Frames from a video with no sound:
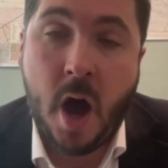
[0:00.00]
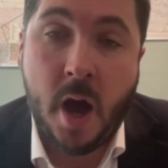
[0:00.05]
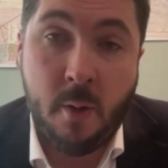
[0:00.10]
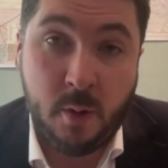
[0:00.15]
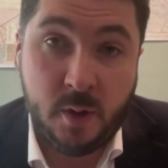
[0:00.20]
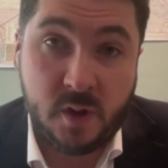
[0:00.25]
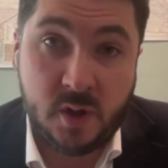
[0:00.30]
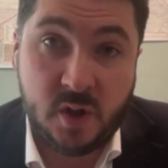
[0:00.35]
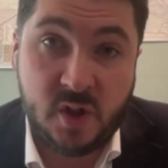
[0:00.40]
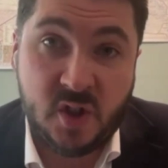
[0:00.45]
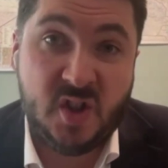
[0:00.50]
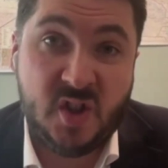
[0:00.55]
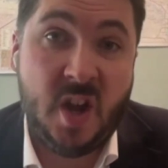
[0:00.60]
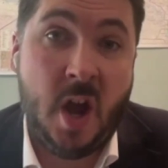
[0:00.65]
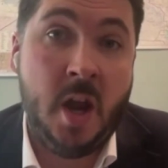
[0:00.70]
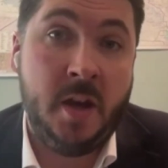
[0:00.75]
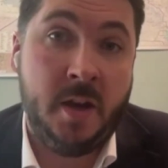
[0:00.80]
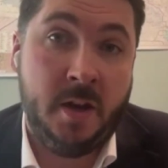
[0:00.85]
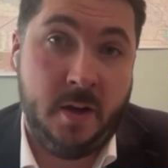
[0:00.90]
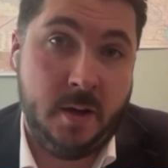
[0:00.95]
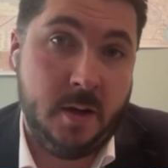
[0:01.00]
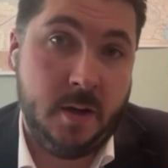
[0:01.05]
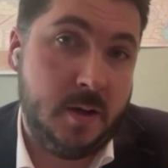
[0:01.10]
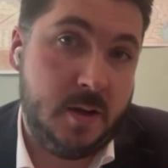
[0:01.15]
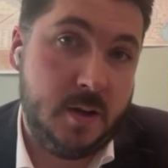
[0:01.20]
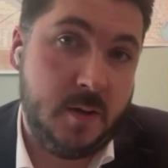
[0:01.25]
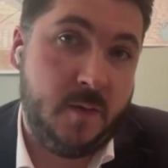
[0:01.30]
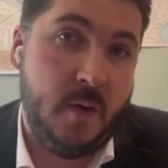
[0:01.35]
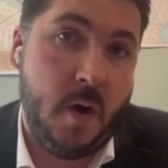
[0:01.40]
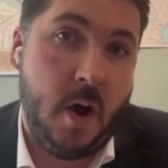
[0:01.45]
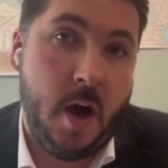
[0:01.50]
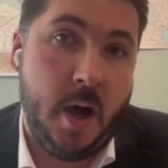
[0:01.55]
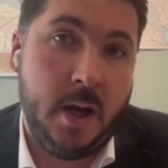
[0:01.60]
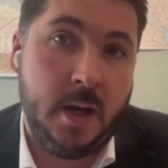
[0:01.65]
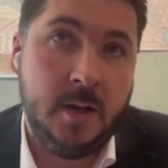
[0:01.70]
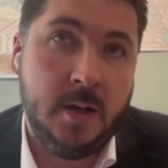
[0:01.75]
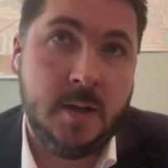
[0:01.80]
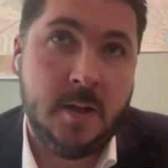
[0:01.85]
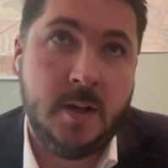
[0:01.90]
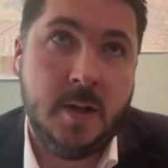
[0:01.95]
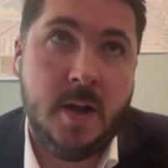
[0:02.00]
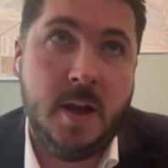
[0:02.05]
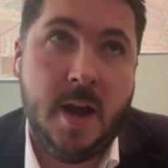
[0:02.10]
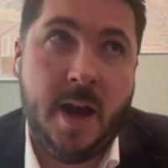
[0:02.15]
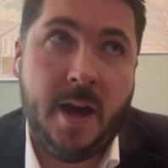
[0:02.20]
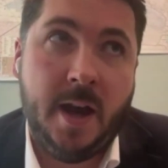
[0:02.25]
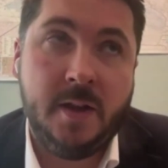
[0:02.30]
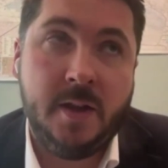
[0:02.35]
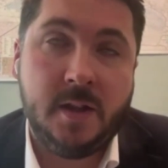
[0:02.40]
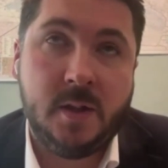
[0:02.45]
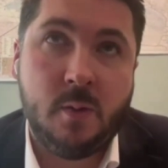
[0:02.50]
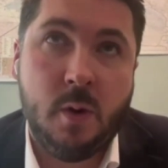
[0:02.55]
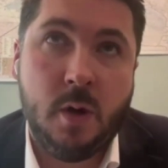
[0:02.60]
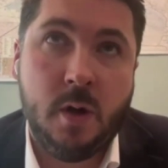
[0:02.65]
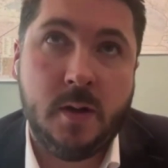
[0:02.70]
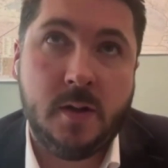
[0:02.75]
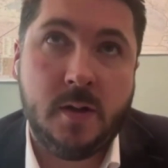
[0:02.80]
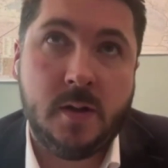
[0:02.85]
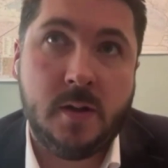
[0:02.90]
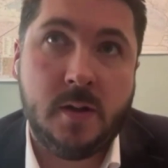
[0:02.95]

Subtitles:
I was stunned to find, and this